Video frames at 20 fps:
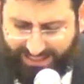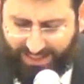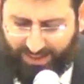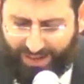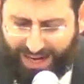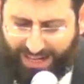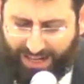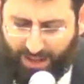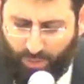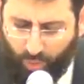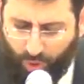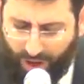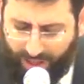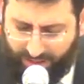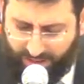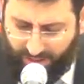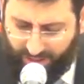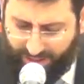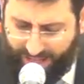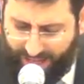Is there any
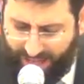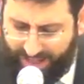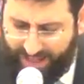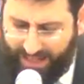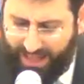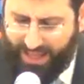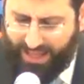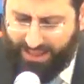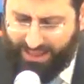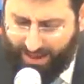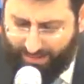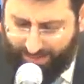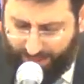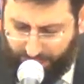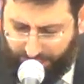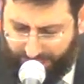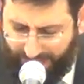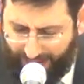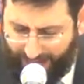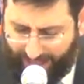wonder then that
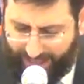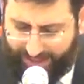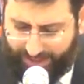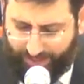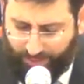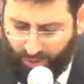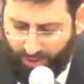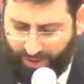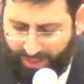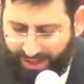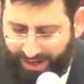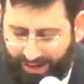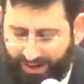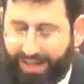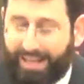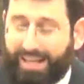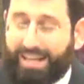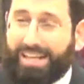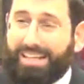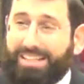Mashiach is born
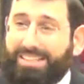there?